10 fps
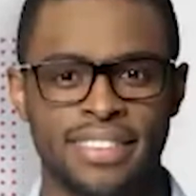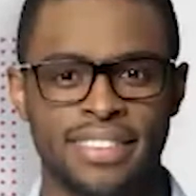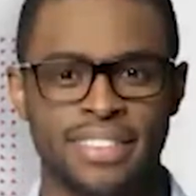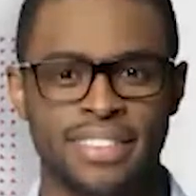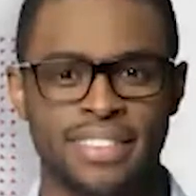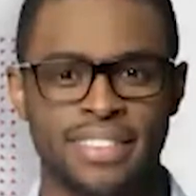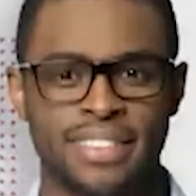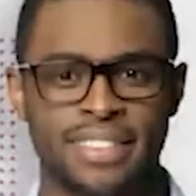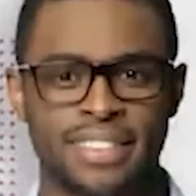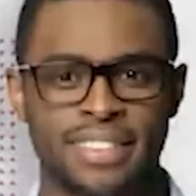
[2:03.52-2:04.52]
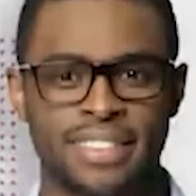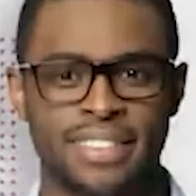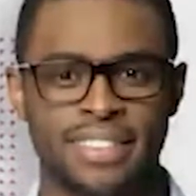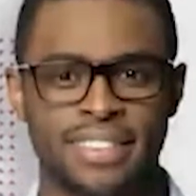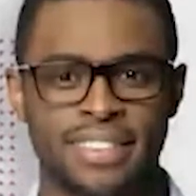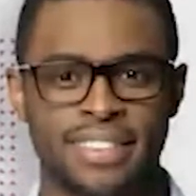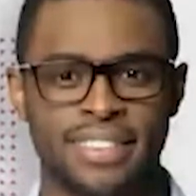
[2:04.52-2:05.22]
(silence)